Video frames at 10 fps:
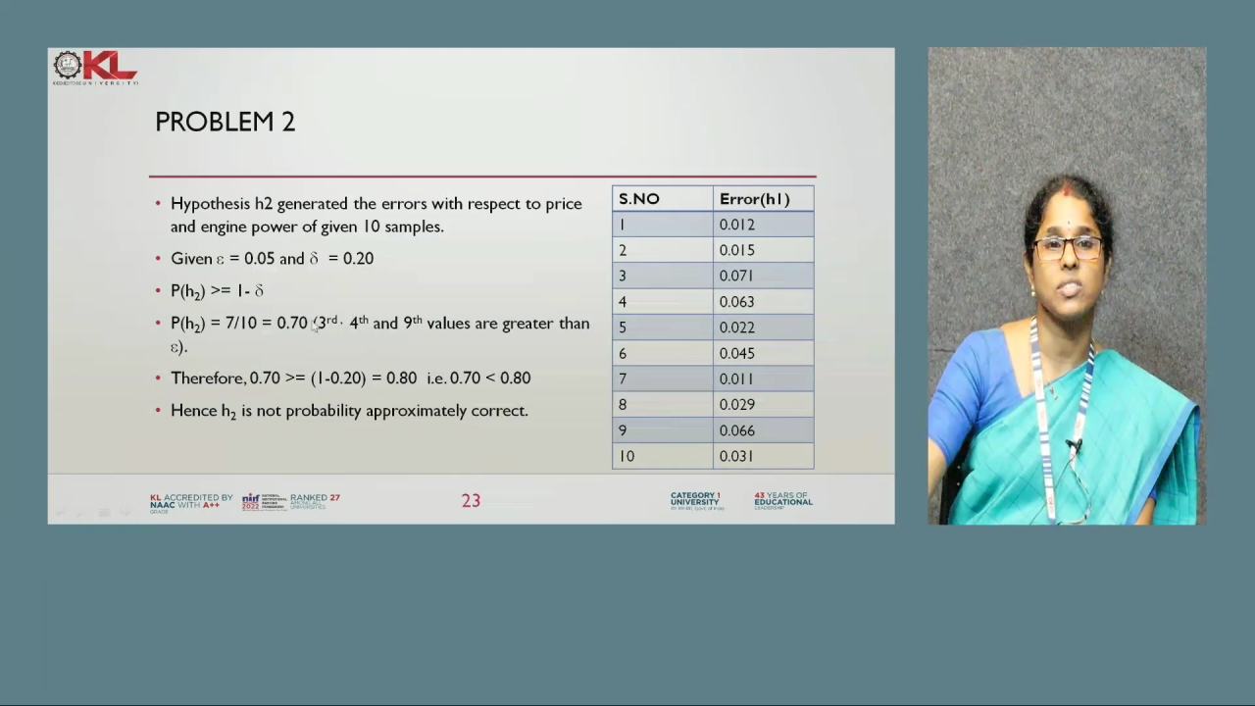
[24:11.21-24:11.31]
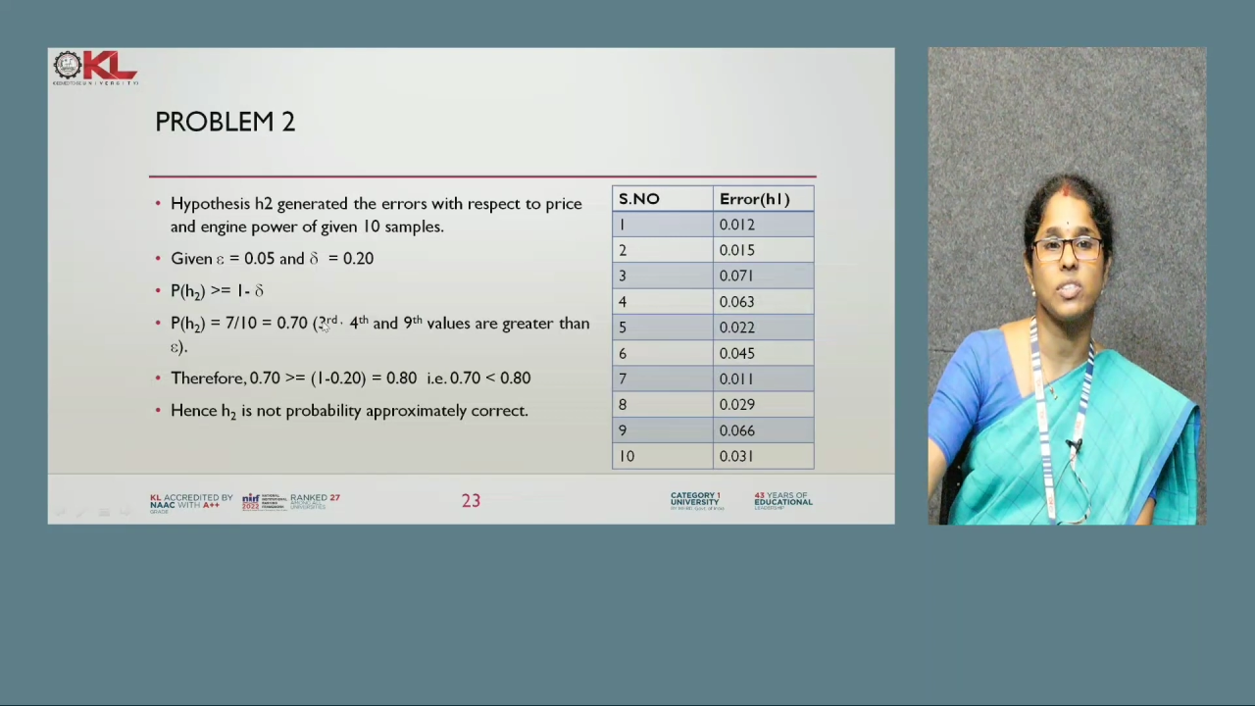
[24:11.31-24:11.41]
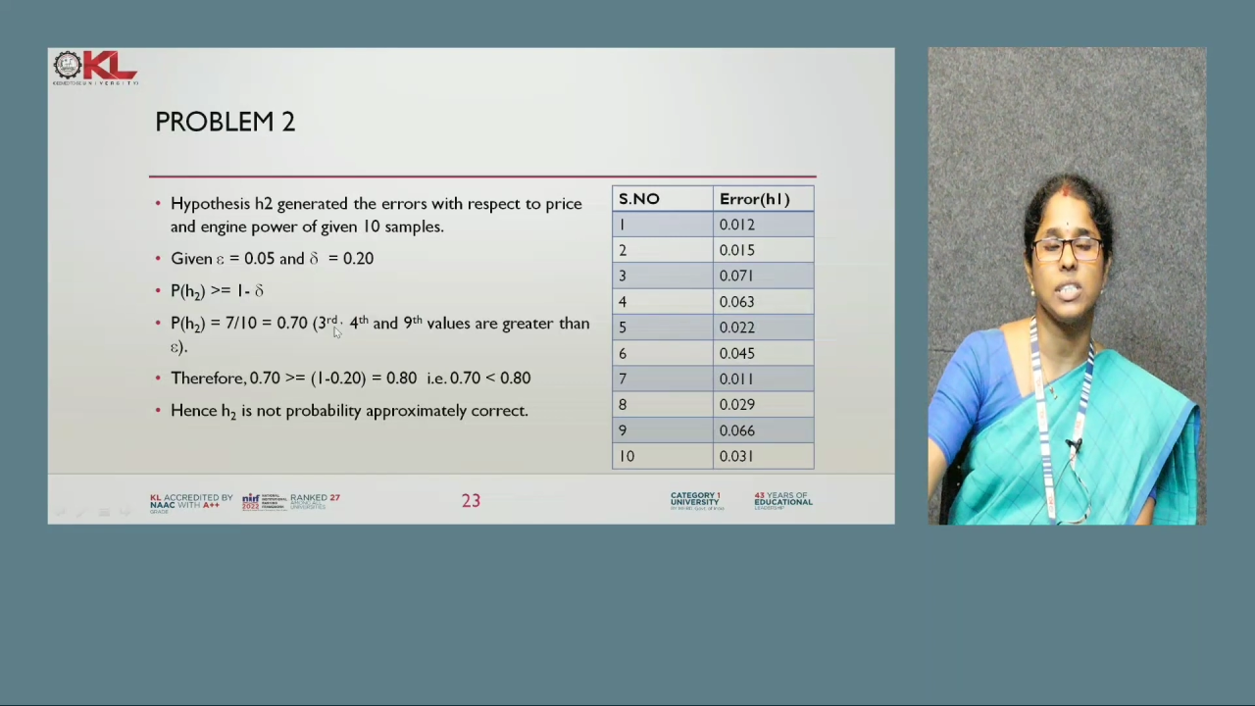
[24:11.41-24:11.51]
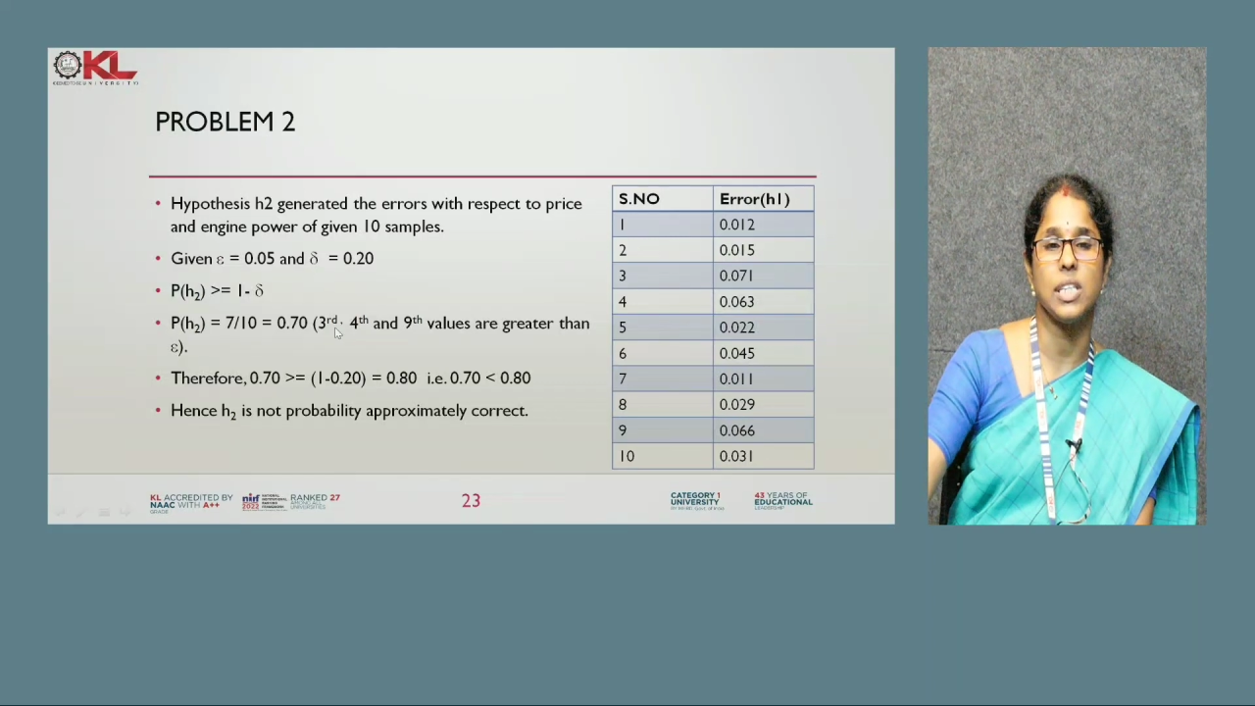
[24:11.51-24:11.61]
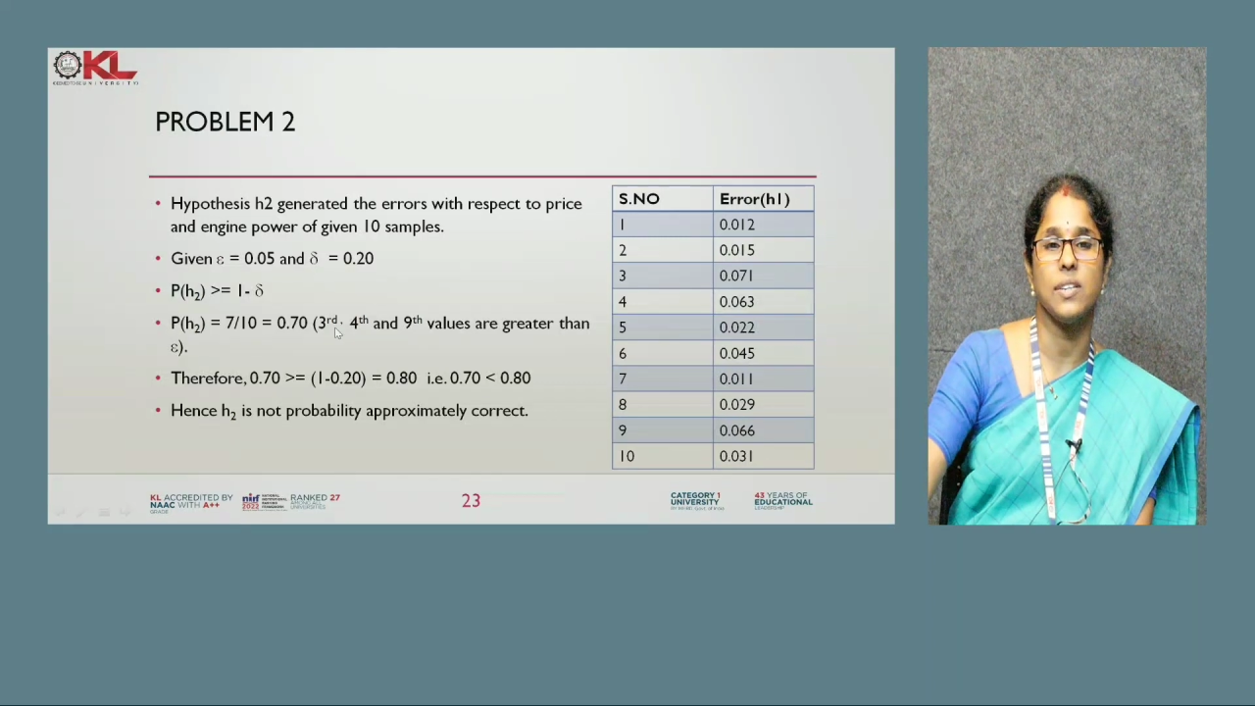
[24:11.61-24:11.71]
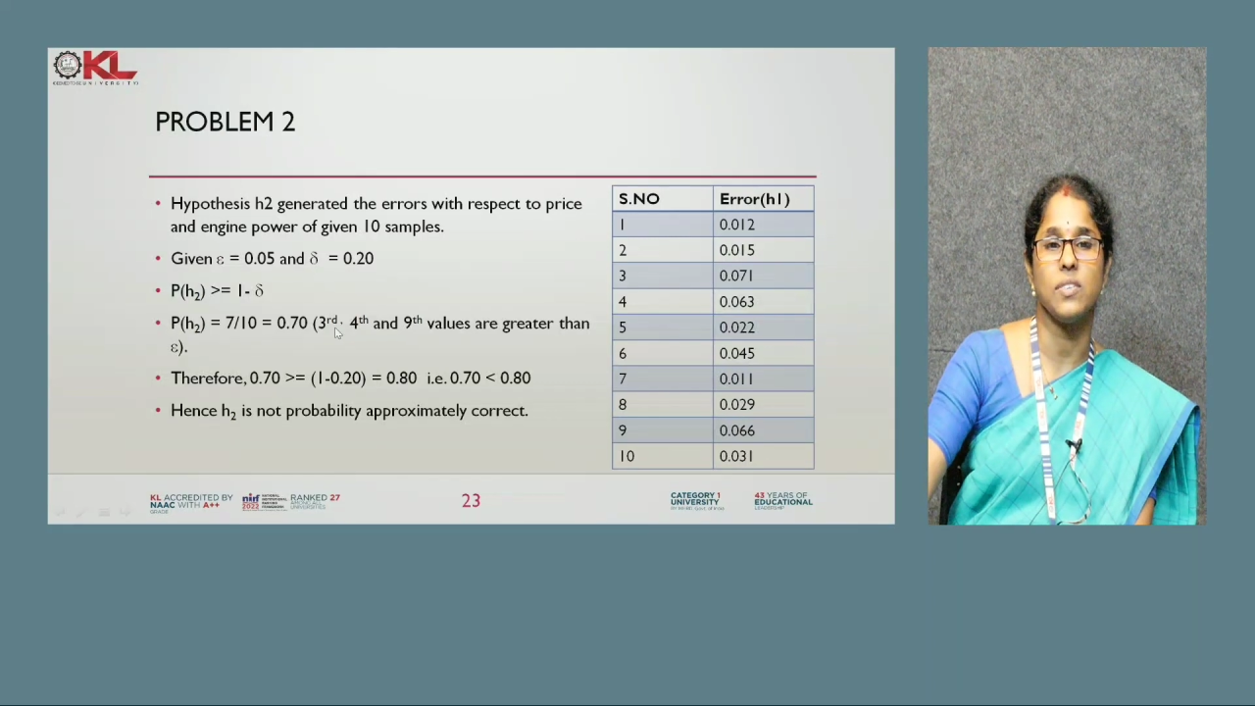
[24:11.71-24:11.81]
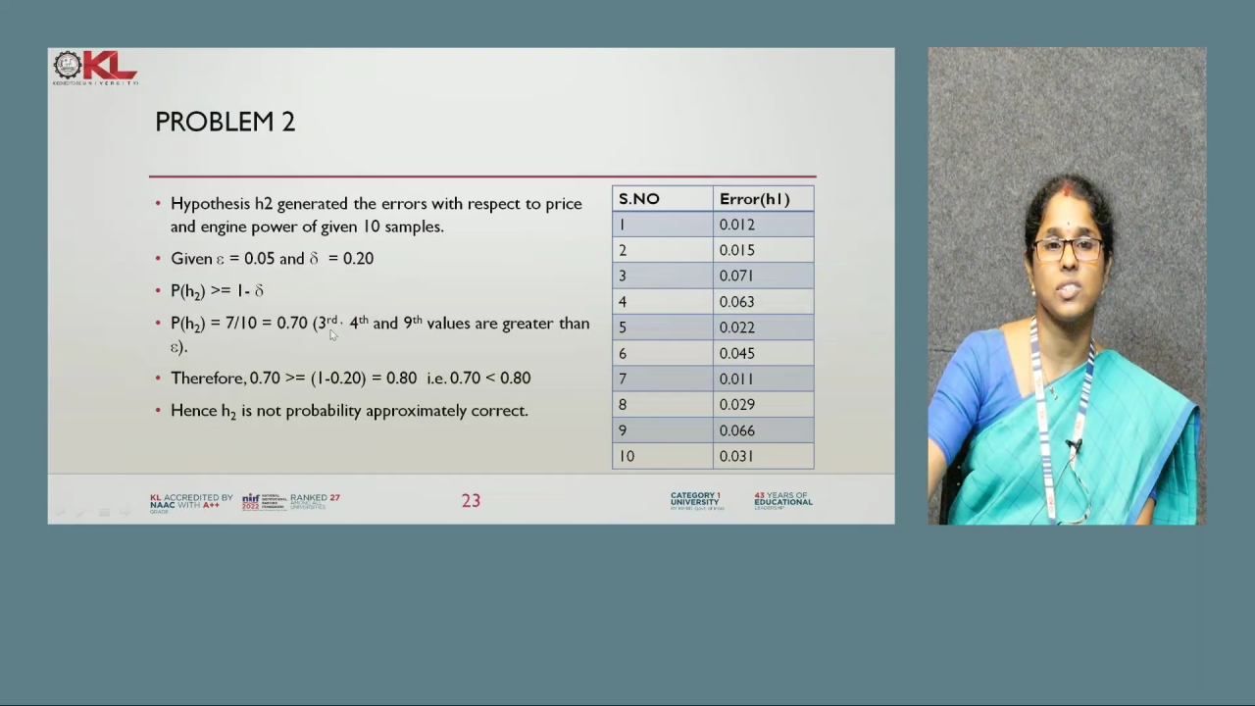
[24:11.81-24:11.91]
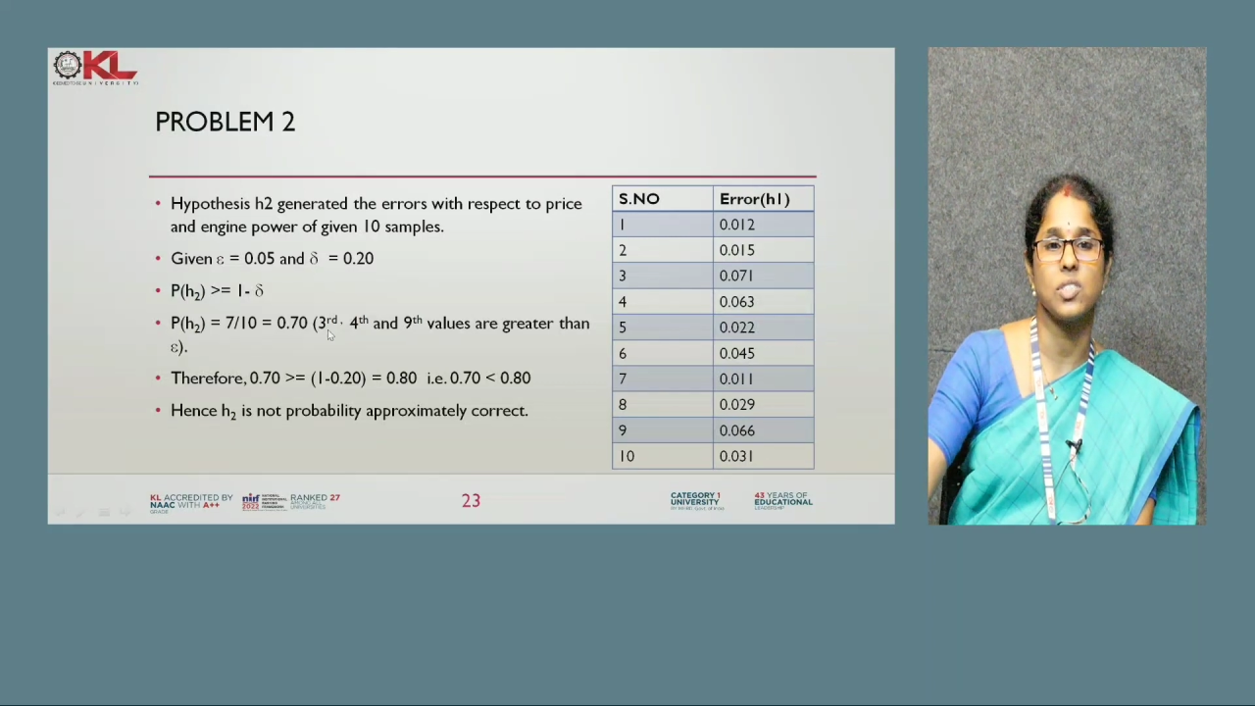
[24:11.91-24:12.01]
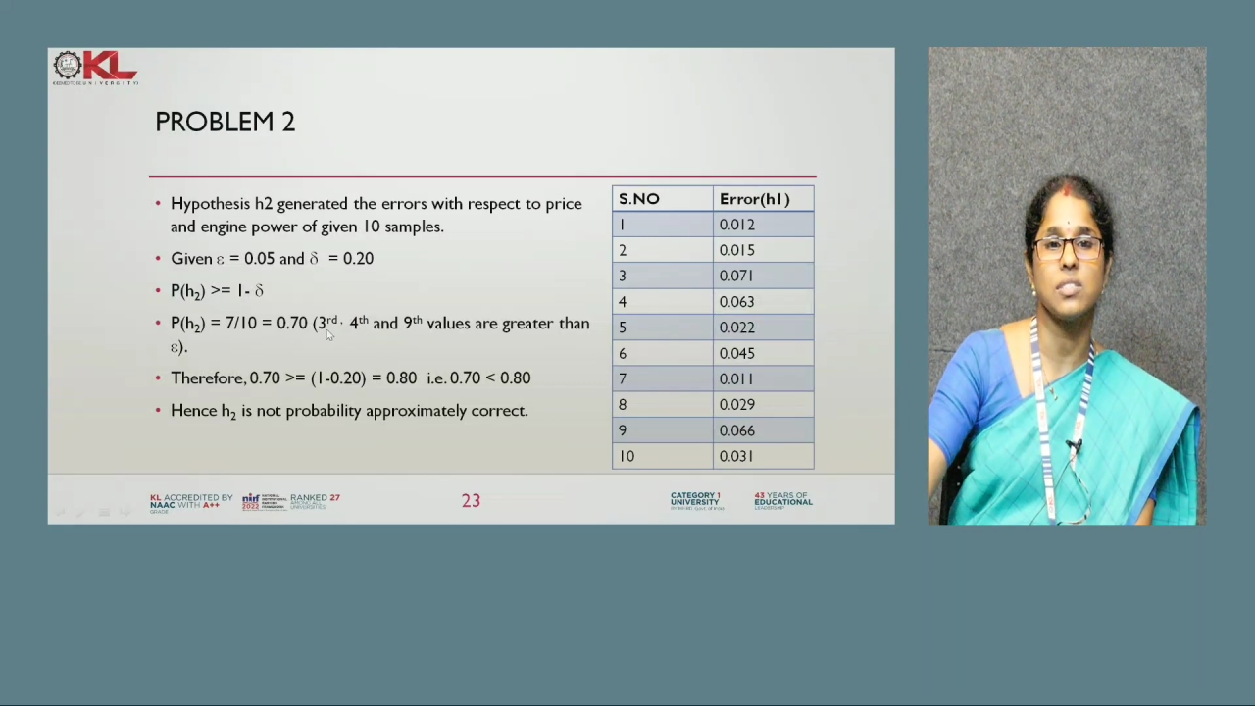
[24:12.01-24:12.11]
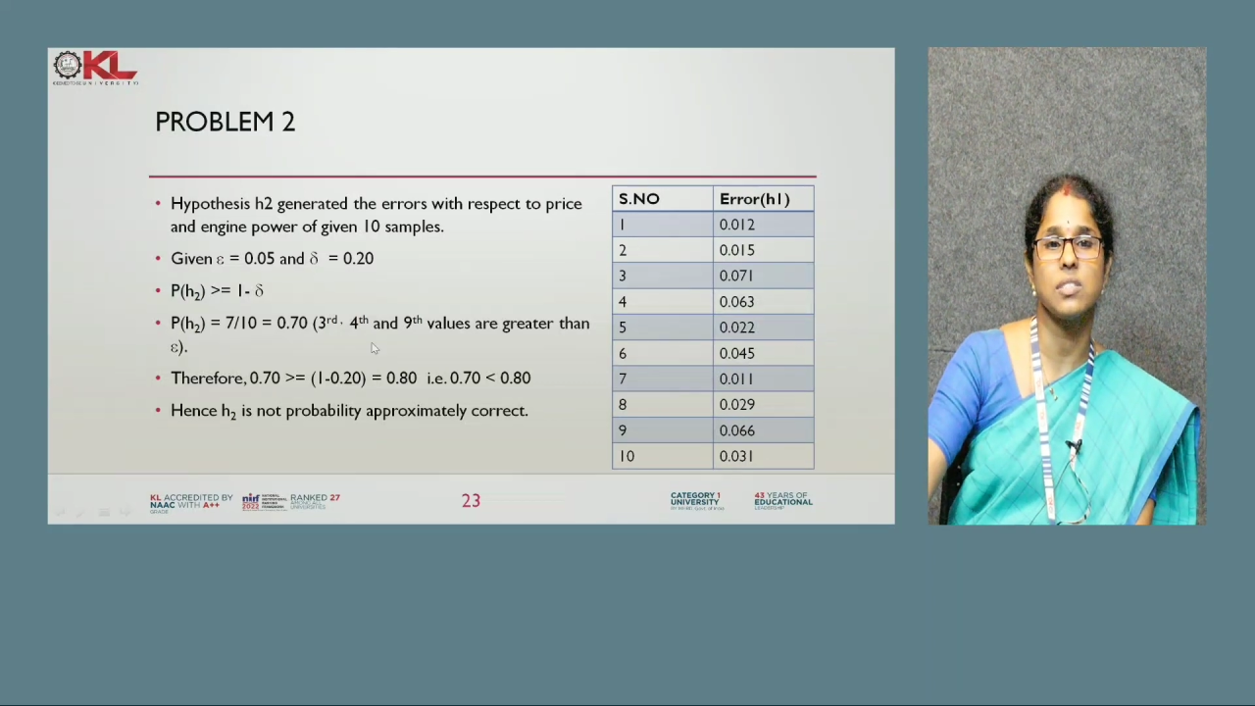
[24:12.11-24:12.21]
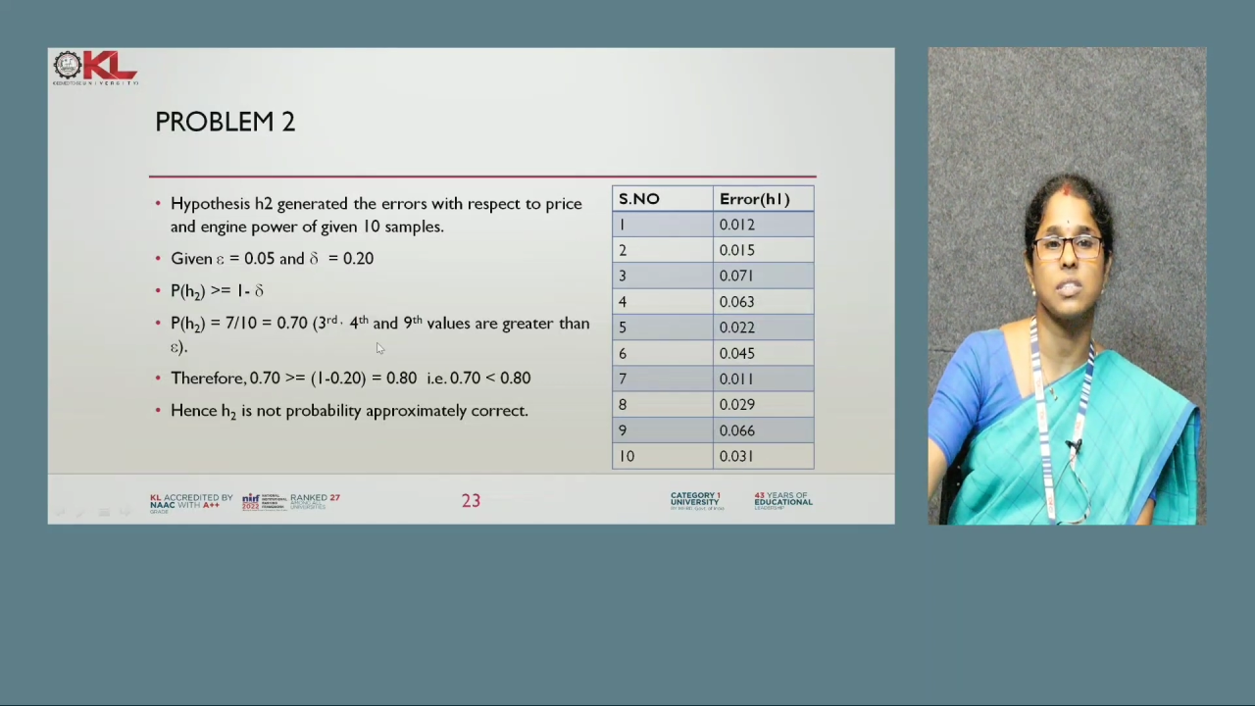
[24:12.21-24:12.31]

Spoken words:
3 deviations,